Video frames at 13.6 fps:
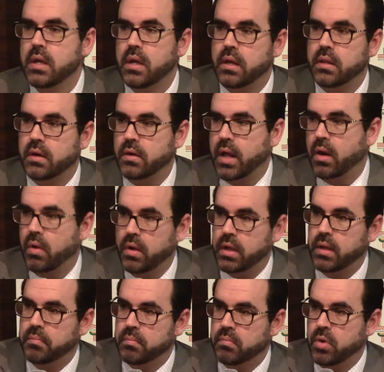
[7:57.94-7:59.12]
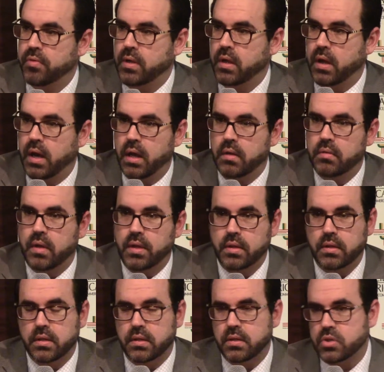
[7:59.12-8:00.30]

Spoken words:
They're not only moving on, I think that the